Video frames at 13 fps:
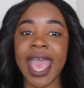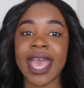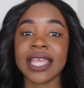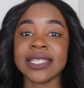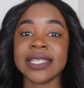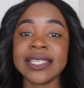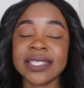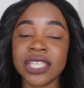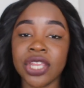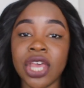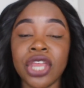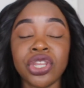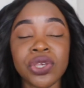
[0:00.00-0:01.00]
and
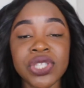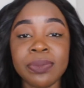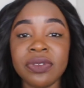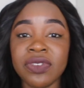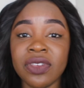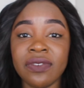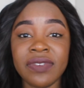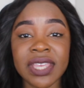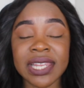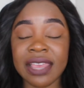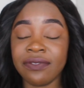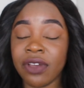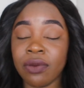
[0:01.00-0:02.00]
listen, I know some of you are thinking
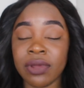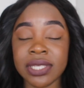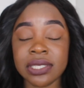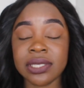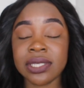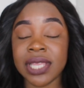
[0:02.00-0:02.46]
like, Fara,